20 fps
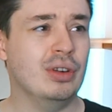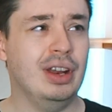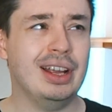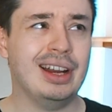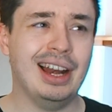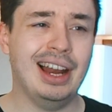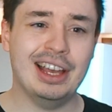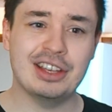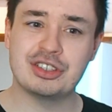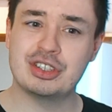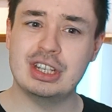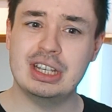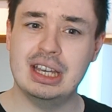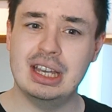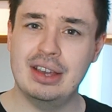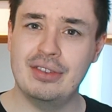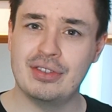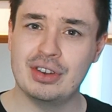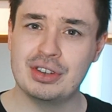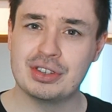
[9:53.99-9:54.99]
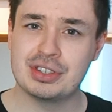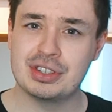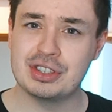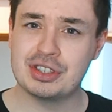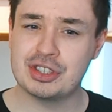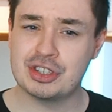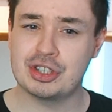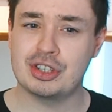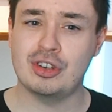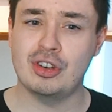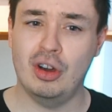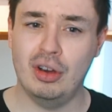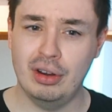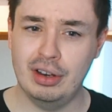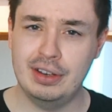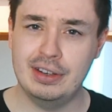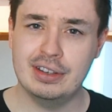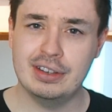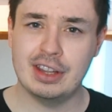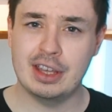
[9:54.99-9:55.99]
like last year versus
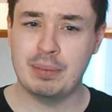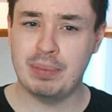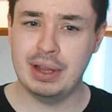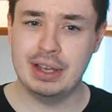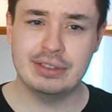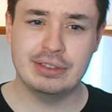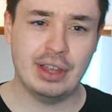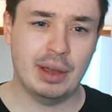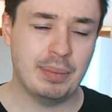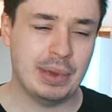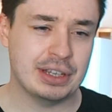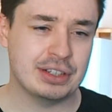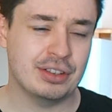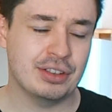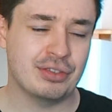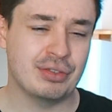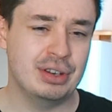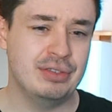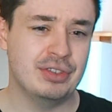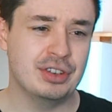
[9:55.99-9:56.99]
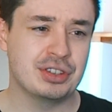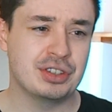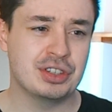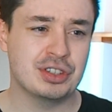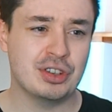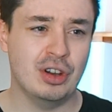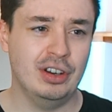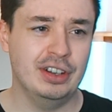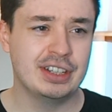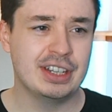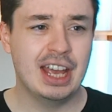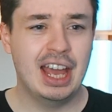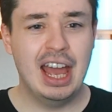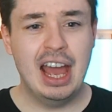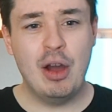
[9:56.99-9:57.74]
Scotland. They played that best of three versus Scotland.